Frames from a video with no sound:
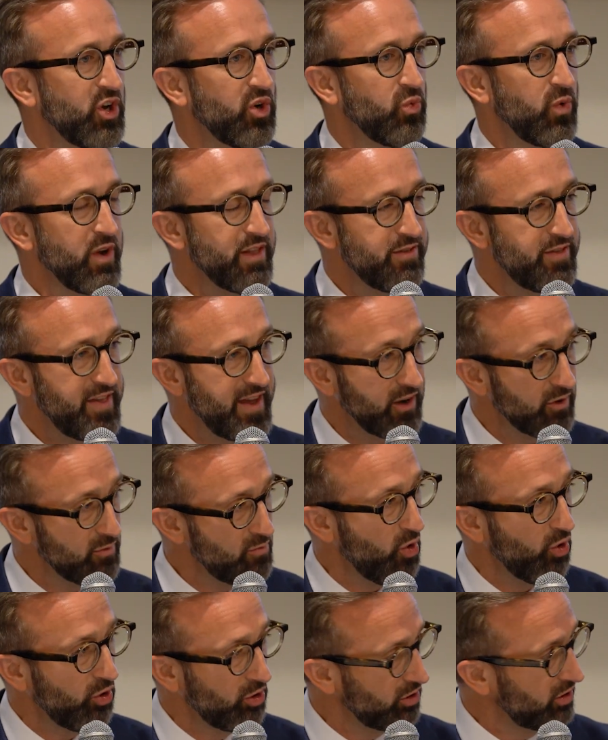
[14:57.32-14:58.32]
with their
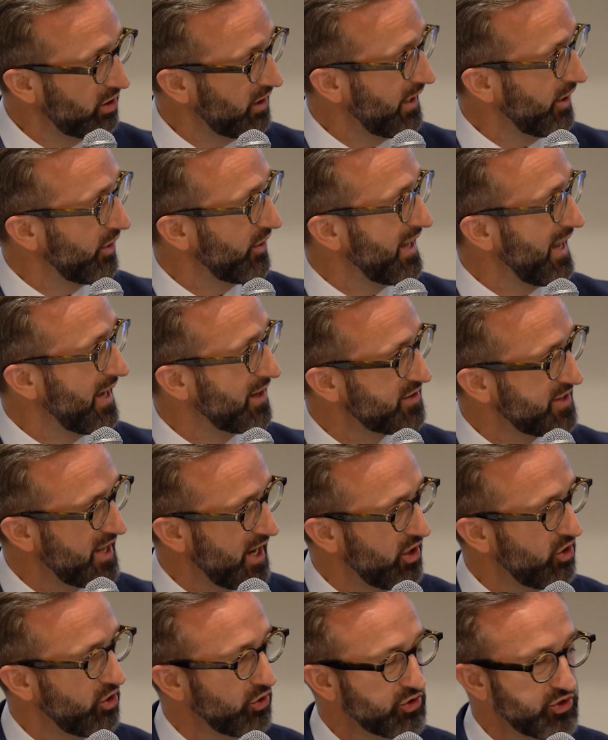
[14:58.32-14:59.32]
moral clarity as they
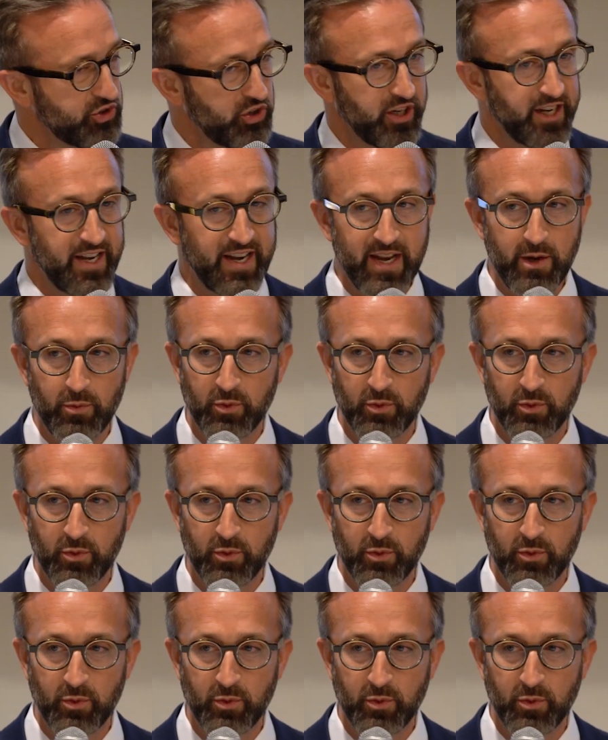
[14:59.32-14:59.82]
understood. And he